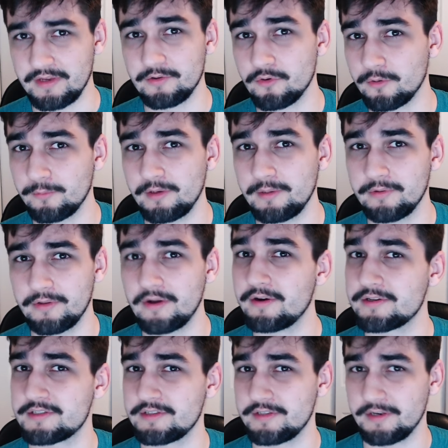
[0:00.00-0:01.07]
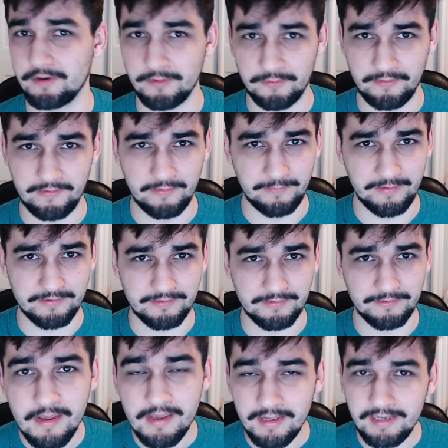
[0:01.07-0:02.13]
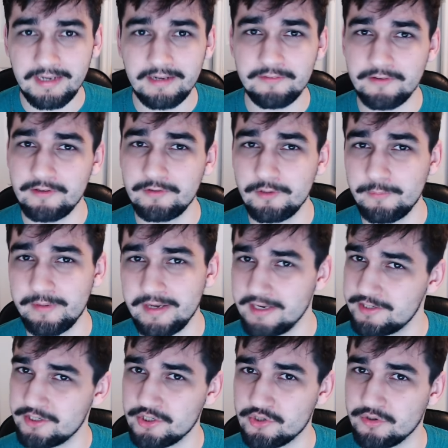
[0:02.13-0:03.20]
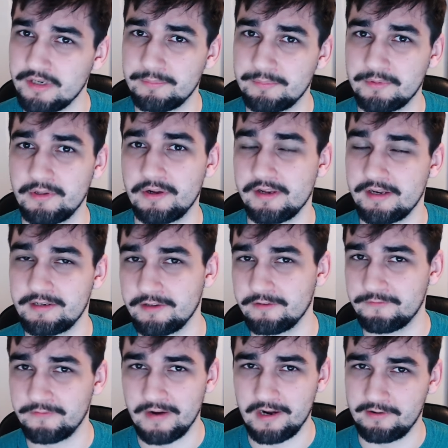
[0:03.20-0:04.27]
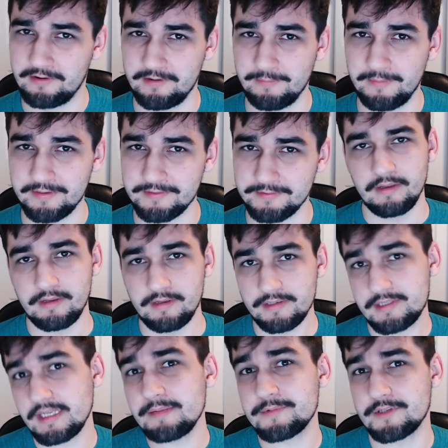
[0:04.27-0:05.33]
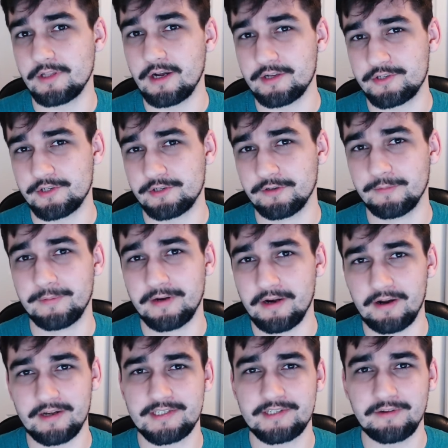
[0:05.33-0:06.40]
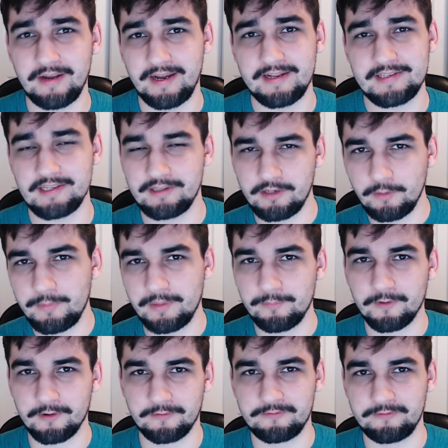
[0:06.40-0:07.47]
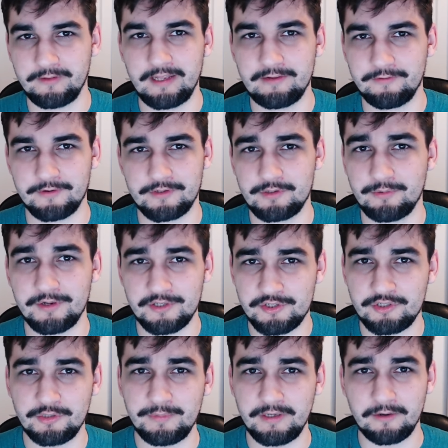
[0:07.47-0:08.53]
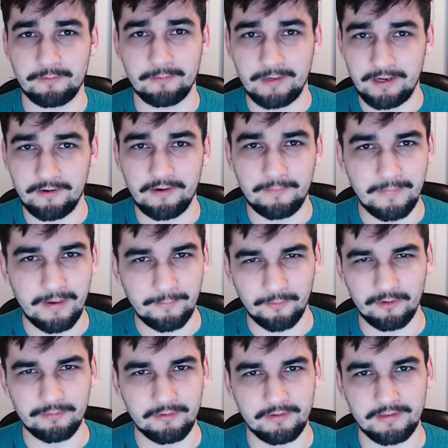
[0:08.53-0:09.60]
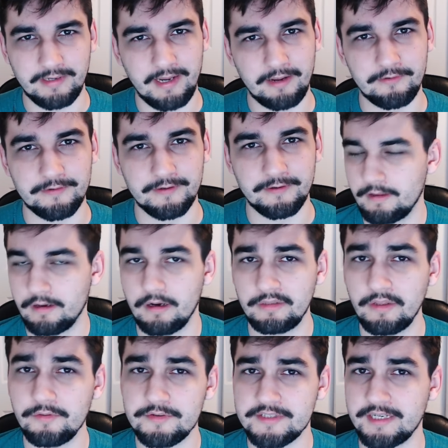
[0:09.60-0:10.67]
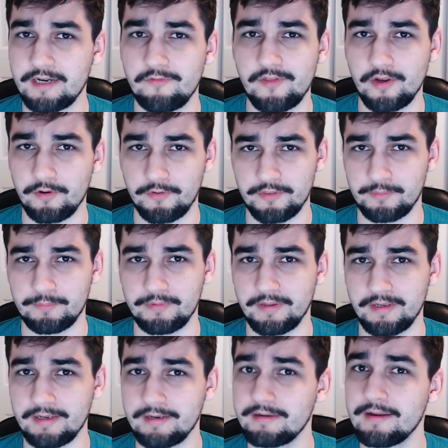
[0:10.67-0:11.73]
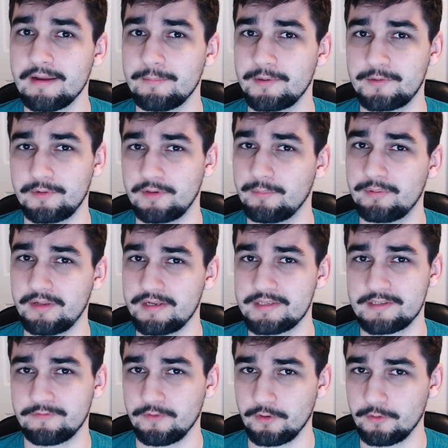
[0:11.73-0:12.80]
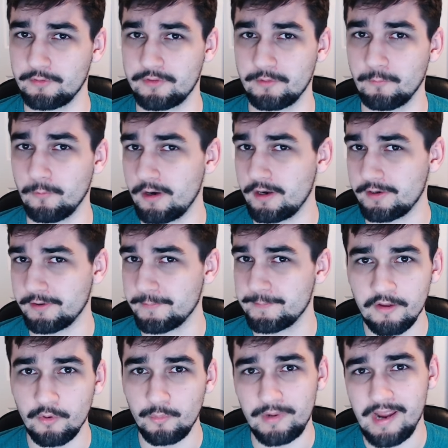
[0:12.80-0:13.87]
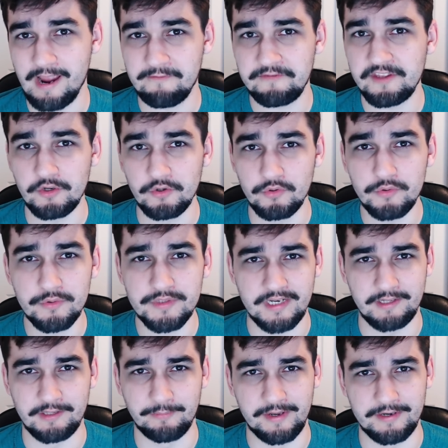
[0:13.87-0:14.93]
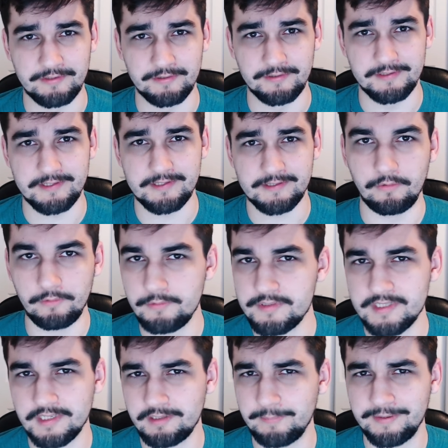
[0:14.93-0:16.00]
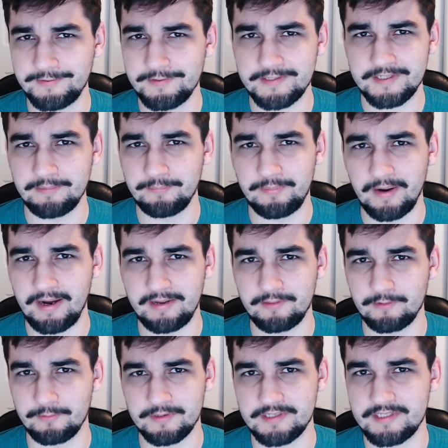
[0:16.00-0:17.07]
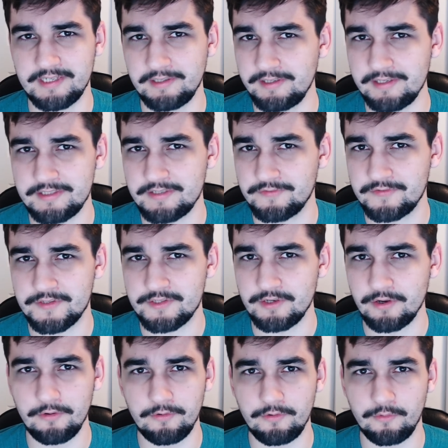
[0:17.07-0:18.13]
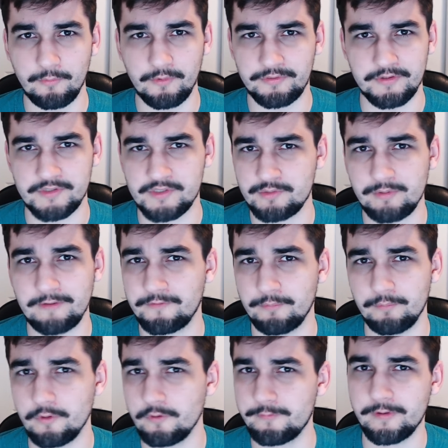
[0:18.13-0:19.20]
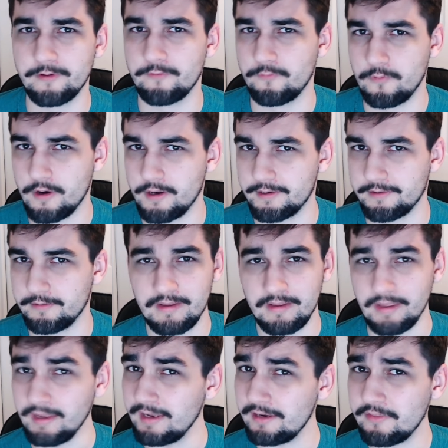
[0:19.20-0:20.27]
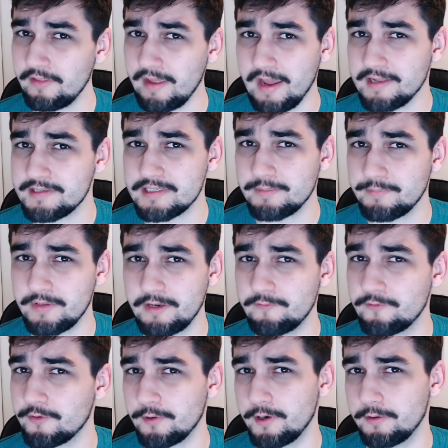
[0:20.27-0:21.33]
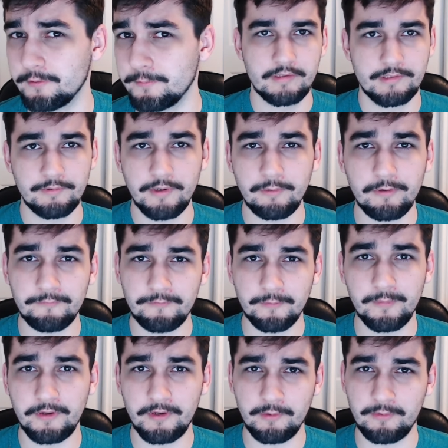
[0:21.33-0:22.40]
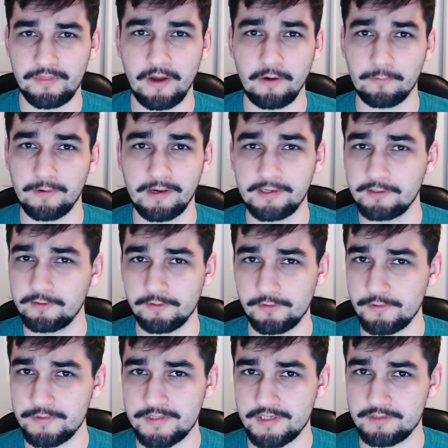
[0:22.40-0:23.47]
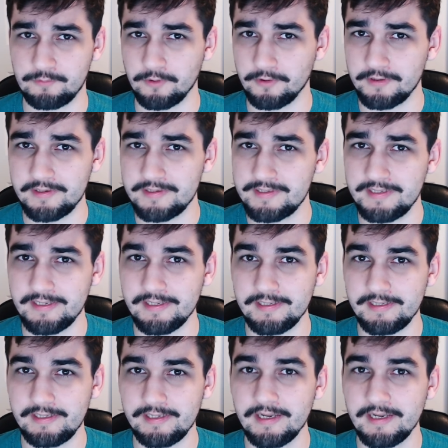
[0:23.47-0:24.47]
normally belongs to the earth elemental, and the illumination trait belongs to the fire elemental. It seems logical, but it also adds a little bit more flavor to what should be a rare and memorable encounter. On the other side of the earthen plane, between the planes of earth and water, we have the ooze elementals. Ooze elementals combine the resilience of stone with the swift movement of water, and they add something of their own. To anyone familiar with how regular oozes work in D and D,